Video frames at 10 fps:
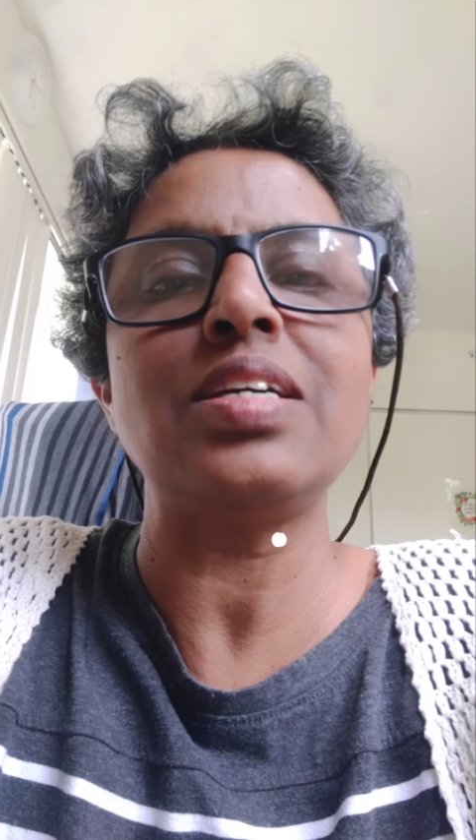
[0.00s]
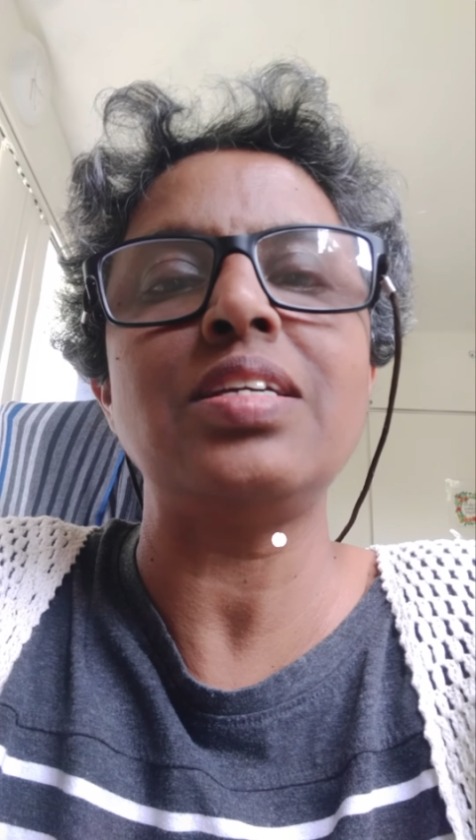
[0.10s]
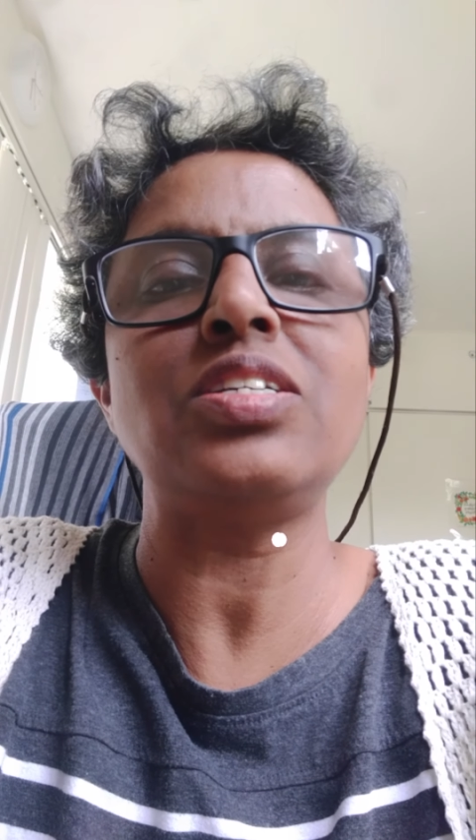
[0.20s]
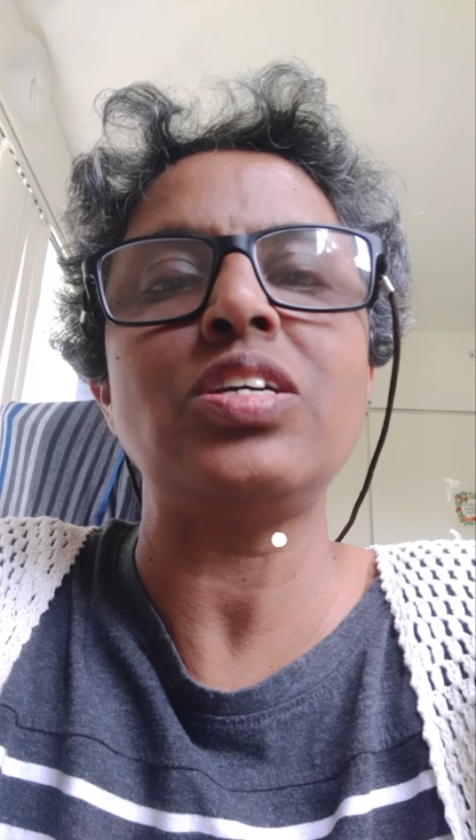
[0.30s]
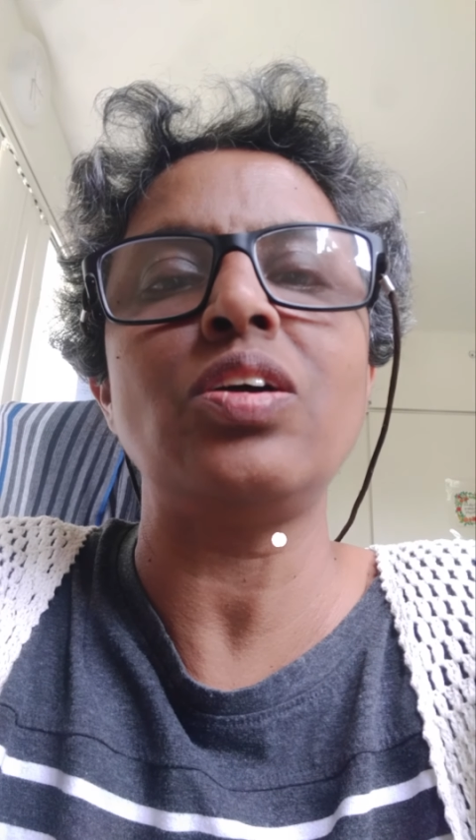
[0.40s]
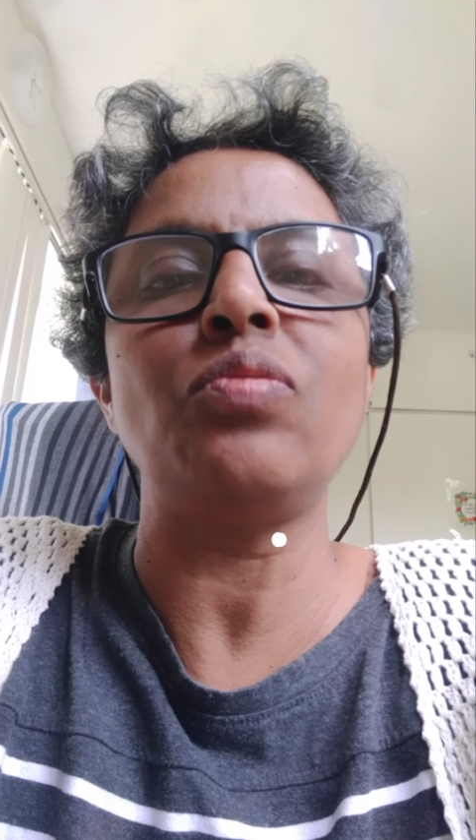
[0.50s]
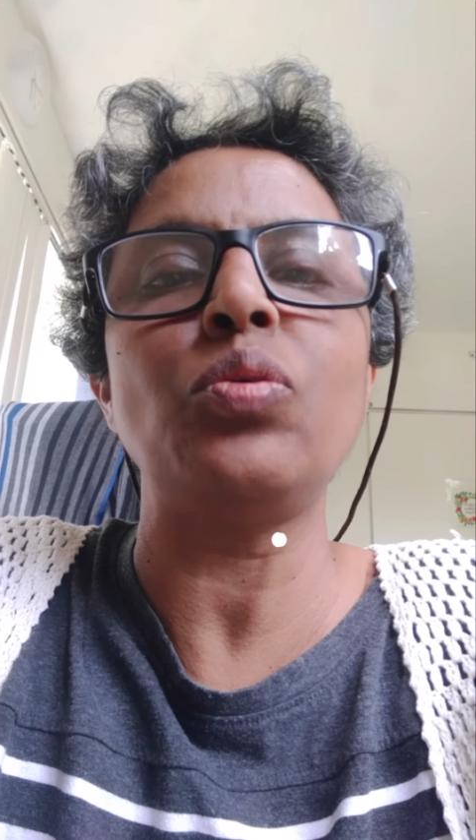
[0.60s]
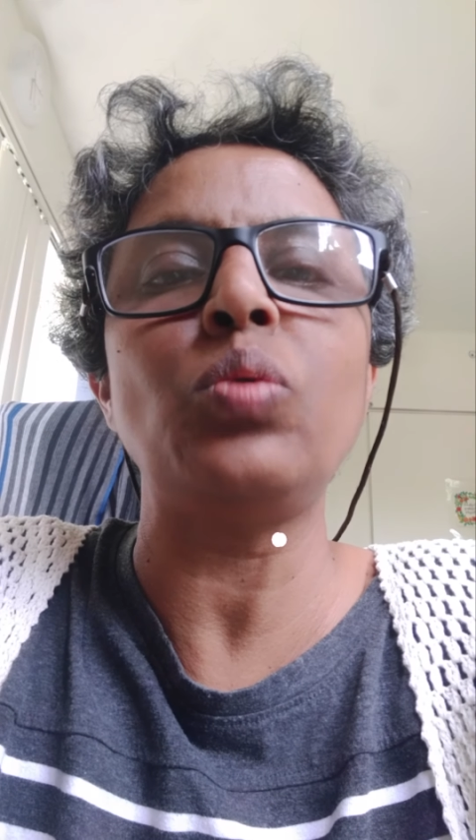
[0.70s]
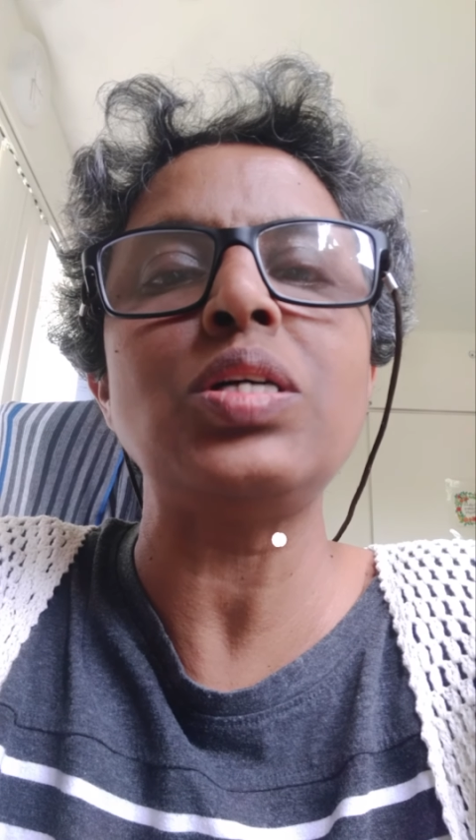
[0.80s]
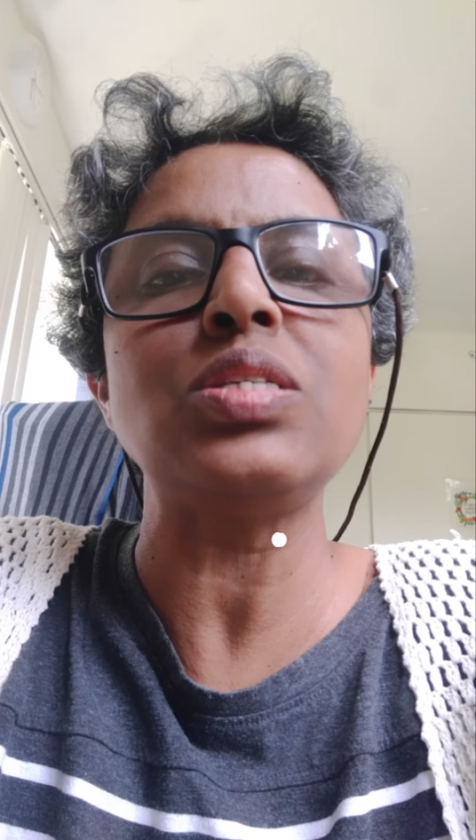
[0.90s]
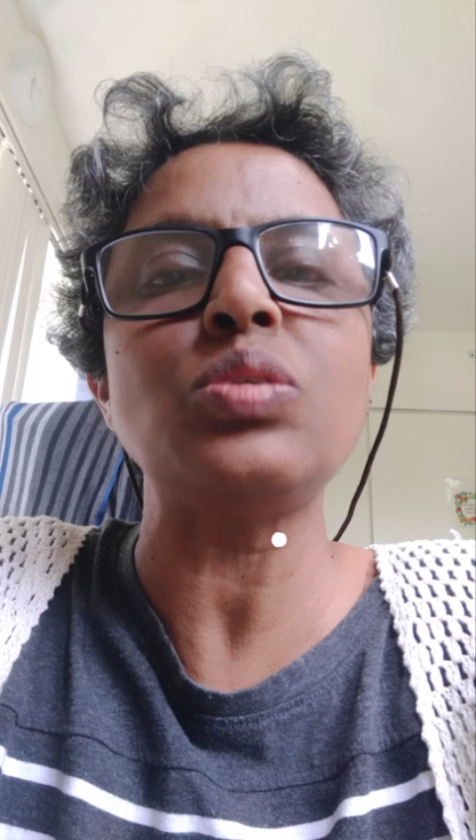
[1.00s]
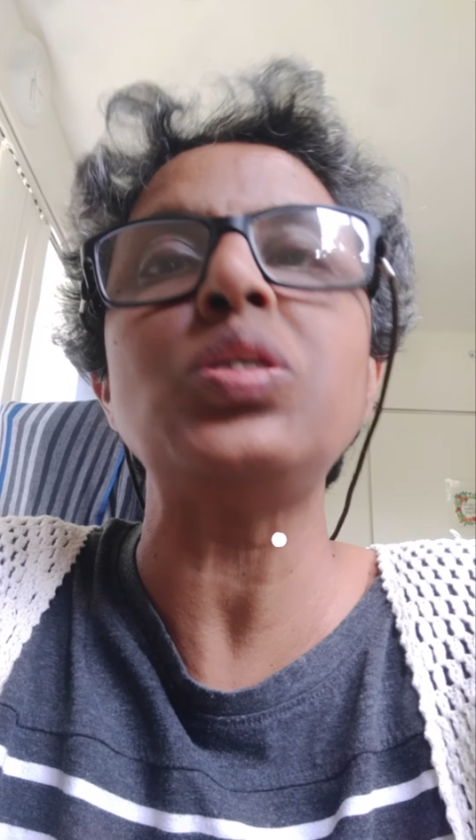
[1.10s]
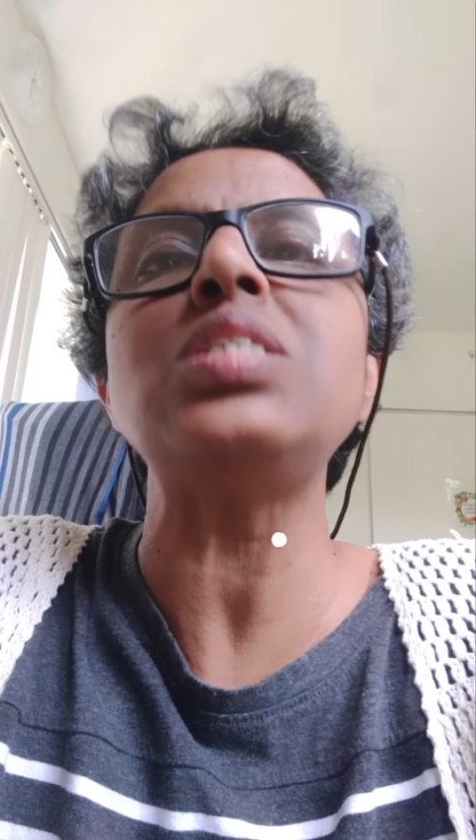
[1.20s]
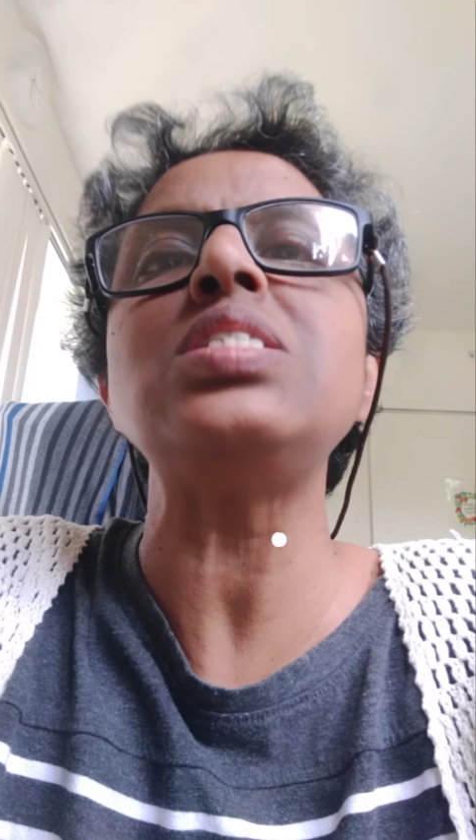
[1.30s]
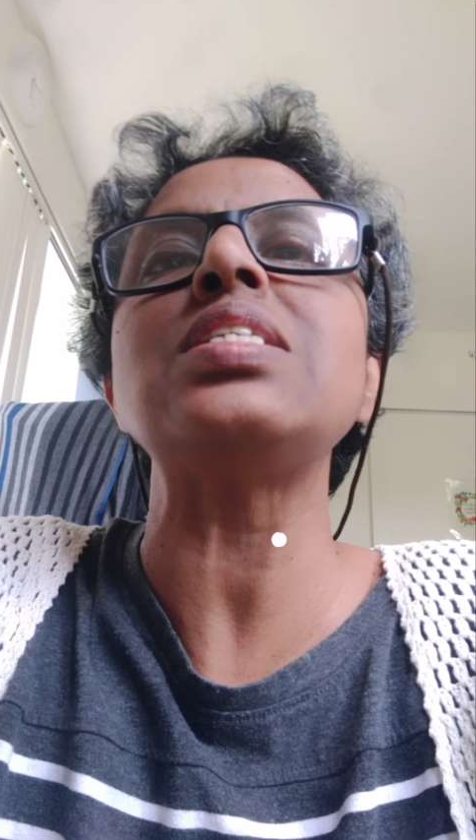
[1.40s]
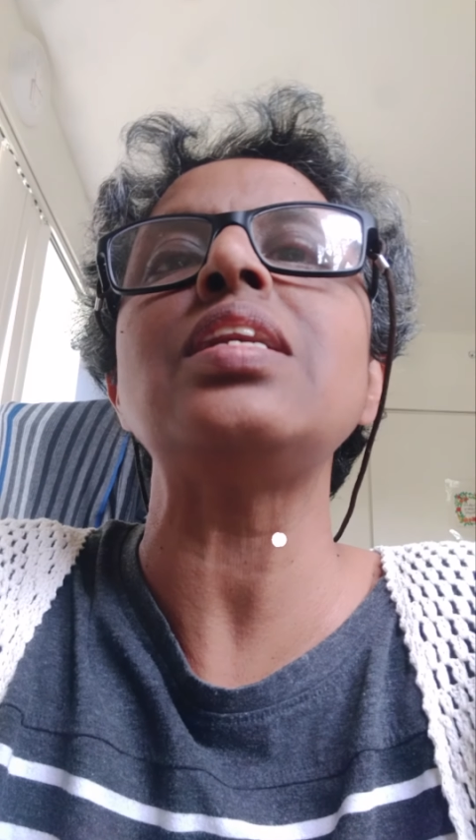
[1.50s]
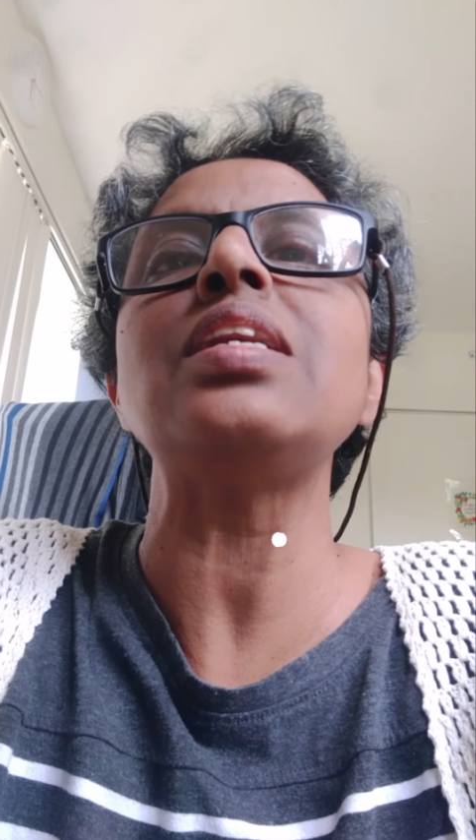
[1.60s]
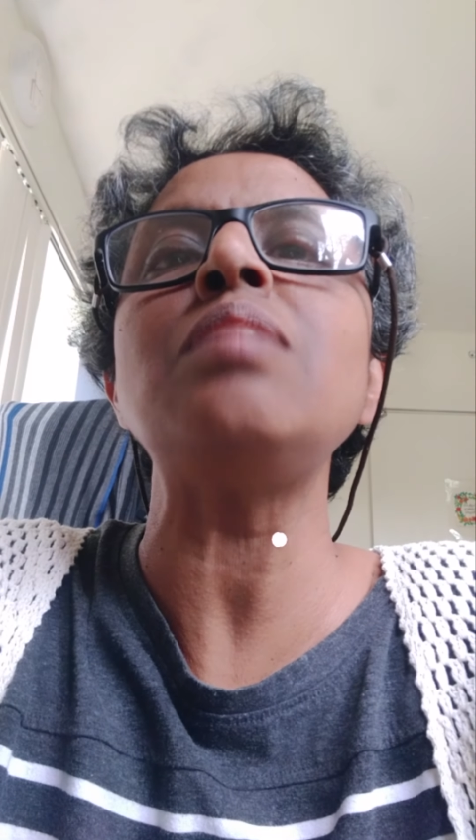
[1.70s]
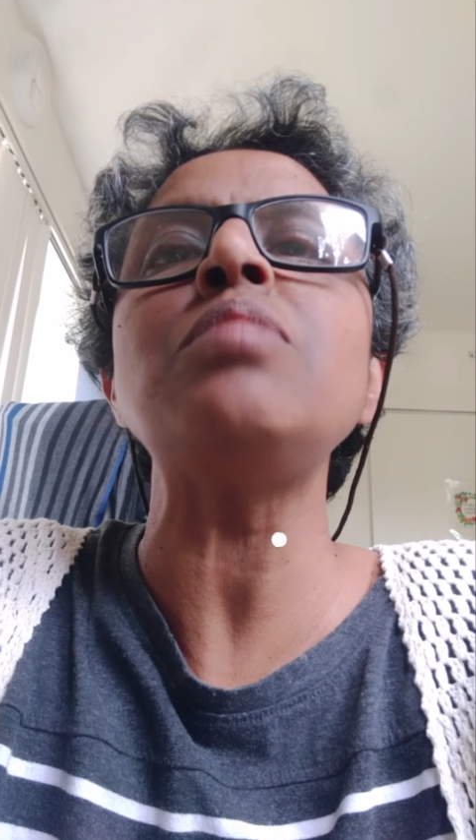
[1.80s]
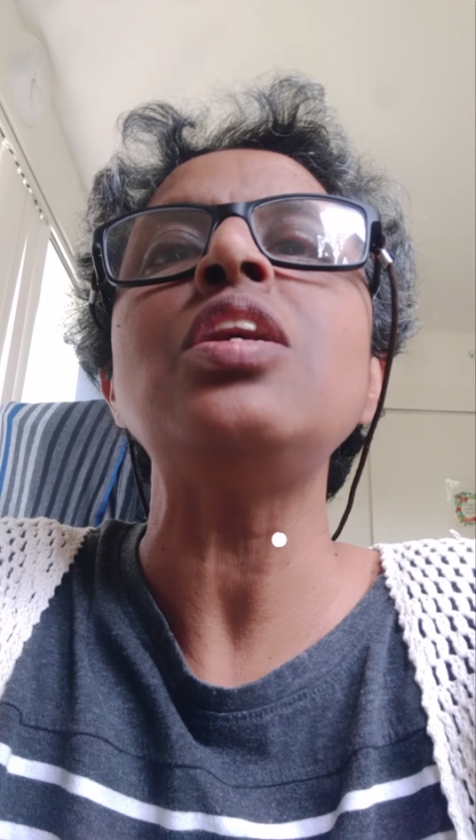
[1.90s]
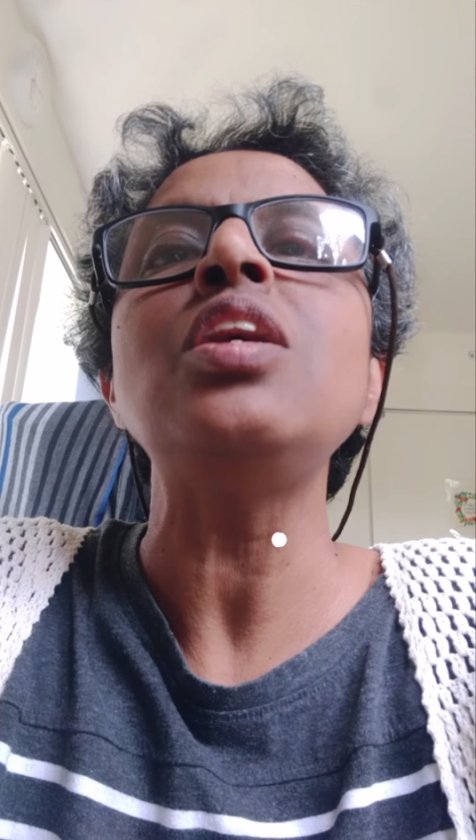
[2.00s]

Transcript: edition of the Verse, the Words and the Hymn.